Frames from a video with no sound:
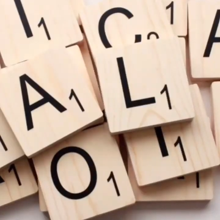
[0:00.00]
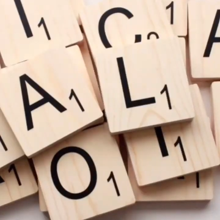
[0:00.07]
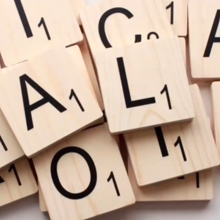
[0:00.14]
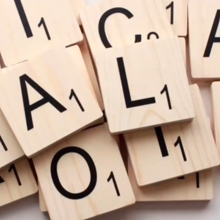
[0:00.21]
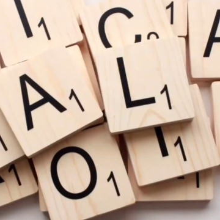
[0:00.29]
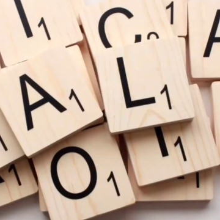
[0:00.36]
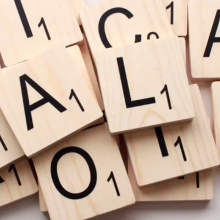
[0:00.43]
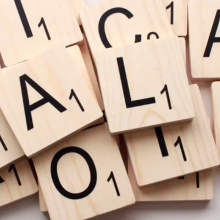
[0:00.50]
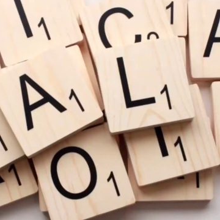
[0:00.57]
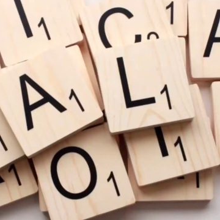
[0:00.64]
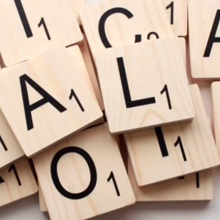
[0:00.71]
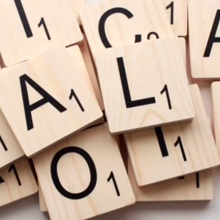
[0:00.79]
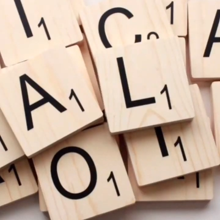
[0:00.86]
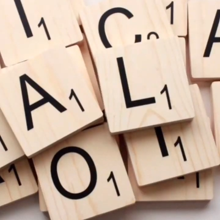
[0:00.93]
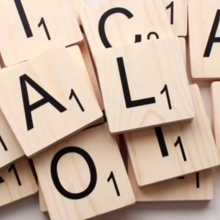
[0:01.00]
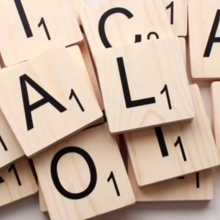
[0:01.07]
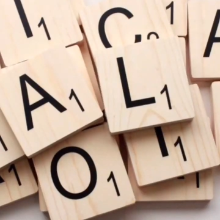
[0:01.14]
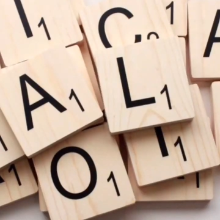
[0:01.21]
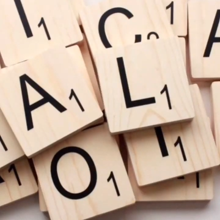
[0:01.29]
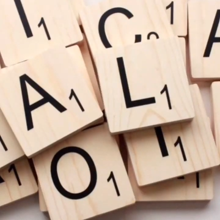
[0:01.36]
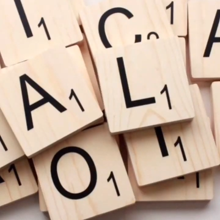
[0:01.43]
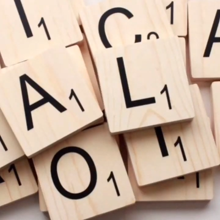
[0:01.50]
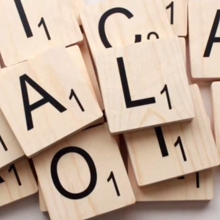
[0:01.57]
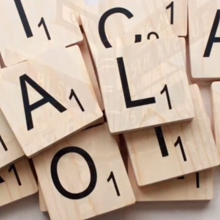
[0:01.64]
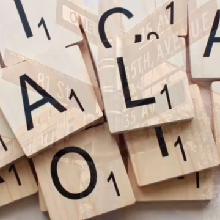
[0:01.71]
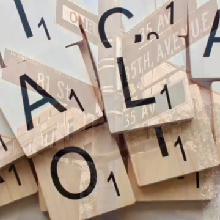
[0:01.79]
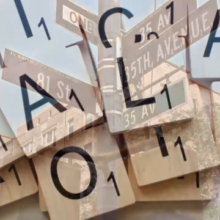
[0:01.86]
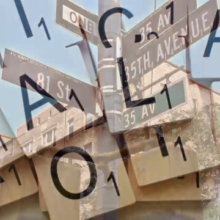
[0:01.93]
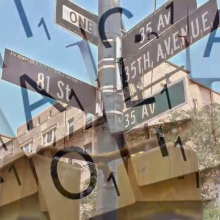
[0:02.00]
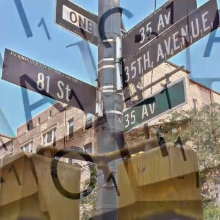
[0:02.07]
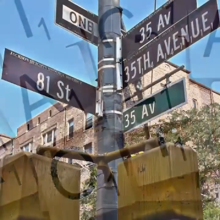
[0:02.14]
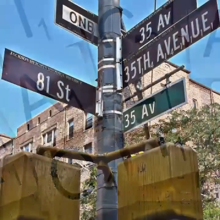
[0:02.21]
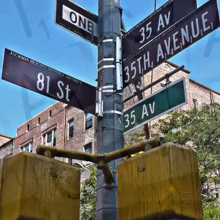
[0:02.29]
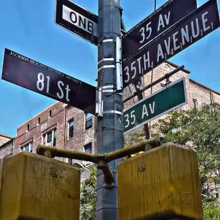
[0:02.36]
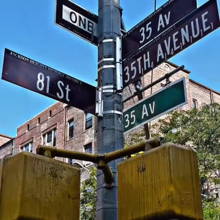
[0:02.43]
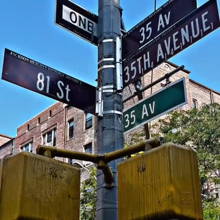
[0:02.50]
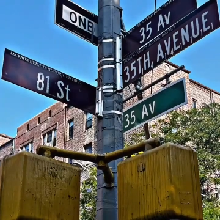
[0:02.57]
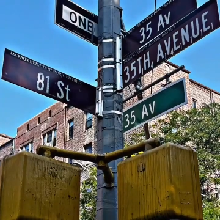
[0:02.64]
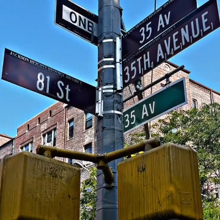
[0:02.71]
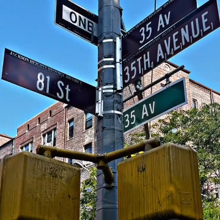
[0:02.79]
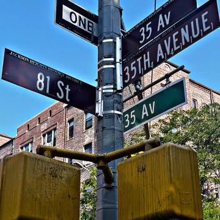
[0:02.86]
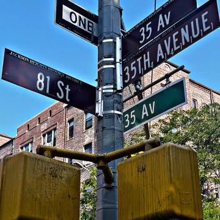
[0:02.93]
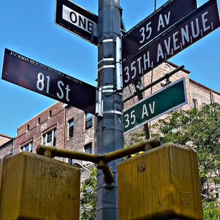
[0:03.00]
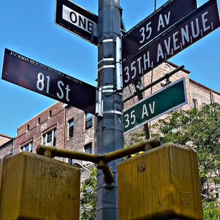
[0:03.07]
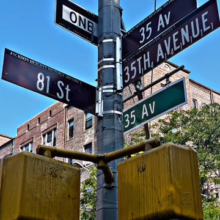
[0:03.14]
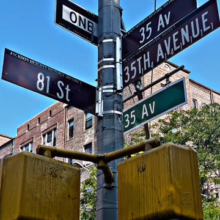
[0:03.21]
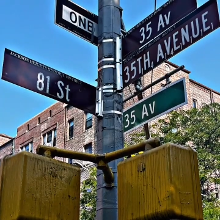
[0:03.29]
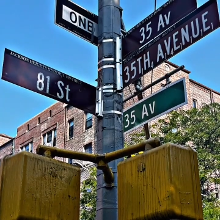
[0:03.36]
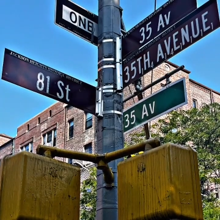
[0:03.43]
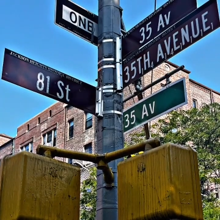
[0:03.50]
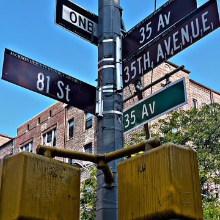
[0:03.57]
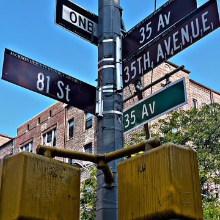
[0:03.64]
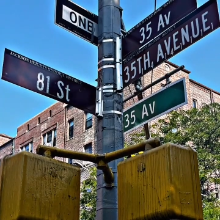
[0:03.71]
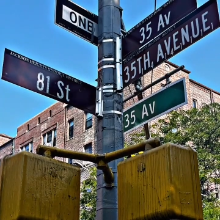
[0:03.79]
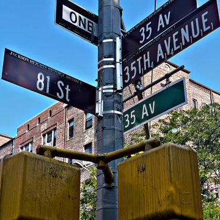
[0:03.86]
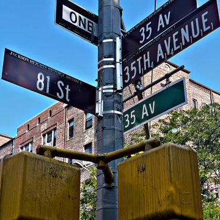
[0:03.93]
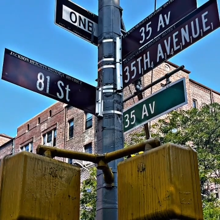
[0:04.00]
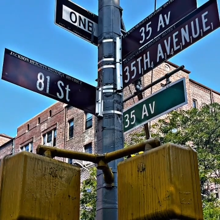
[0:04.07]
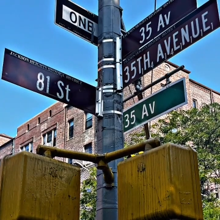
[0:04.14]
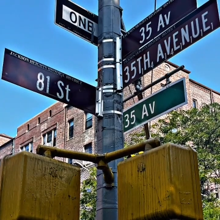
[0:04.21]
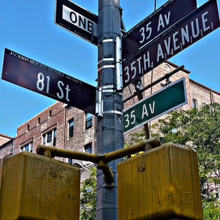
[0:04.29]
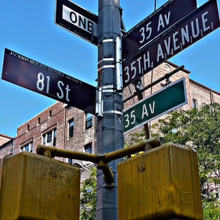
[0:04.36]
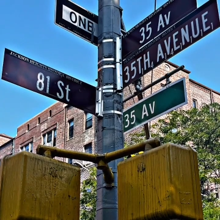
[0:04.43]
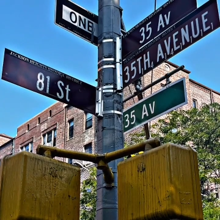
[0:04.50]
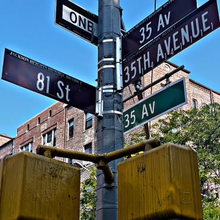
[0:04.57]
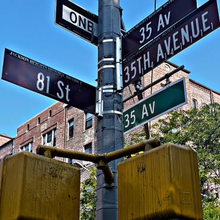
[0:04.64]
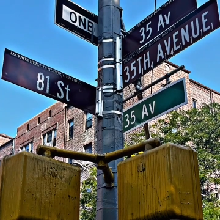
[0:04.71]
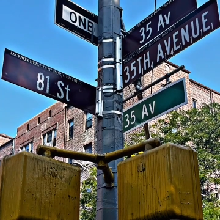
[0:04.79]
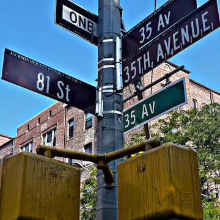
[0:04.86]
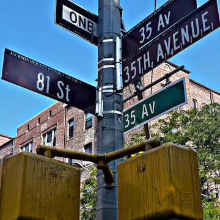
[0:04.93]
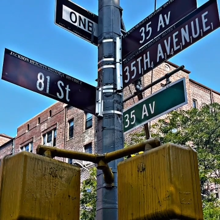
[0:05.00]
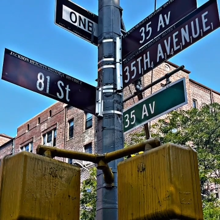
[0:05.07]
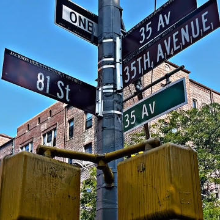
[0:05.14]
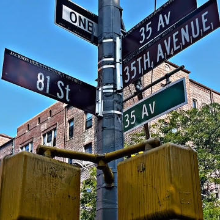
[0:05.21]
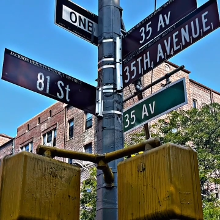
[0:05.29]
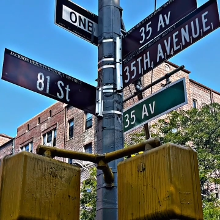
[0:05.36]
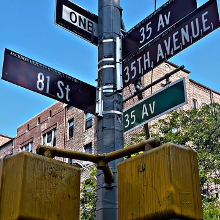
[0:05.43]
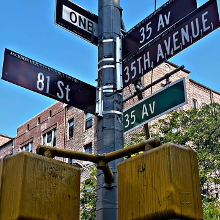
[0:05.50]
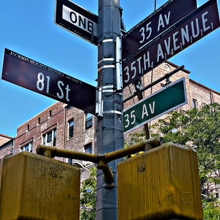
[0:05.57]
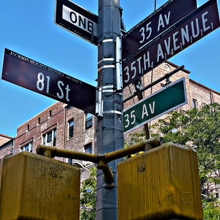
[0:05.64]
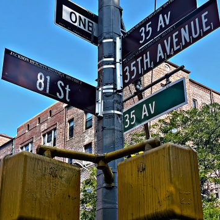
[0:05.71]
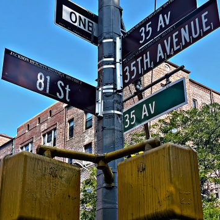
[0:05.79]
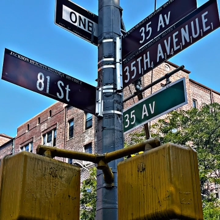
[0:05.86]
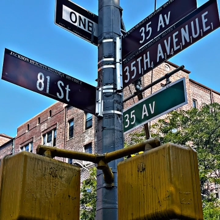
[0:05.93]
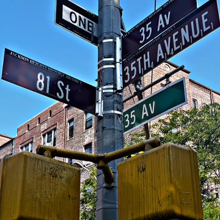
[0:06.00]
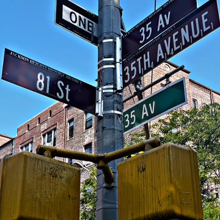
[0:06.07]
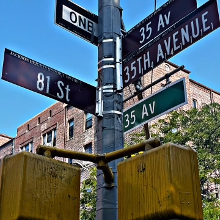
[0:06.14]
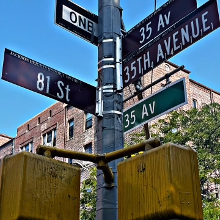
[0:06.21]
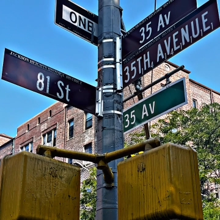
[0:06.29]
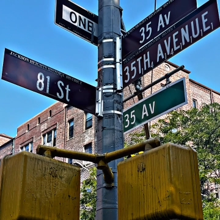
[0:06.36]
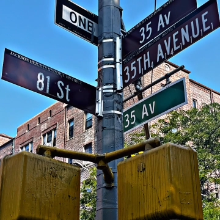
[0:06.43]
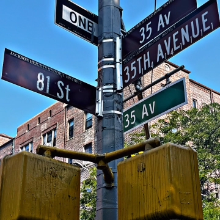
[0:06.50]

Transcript: Nobody's mouth can be seen.